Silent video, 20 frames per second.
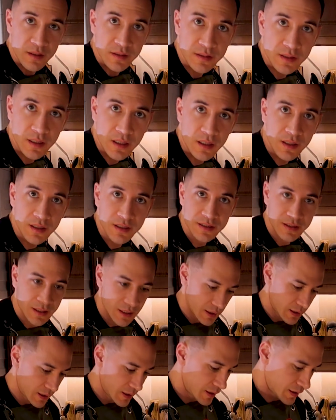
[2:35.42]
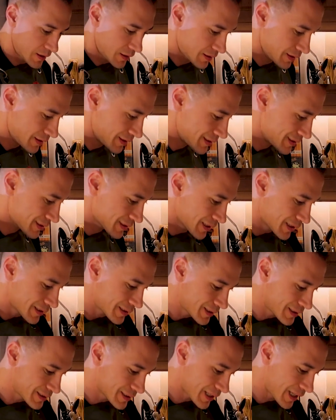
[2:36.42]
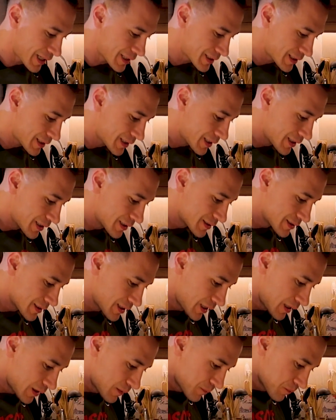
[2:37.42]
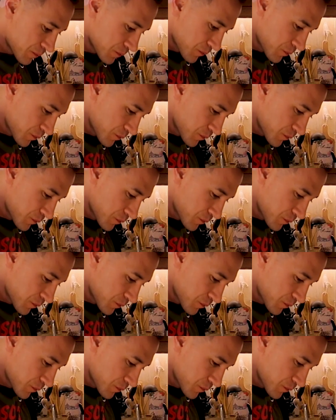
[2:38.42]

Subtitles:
So let's cut these quesadillas up.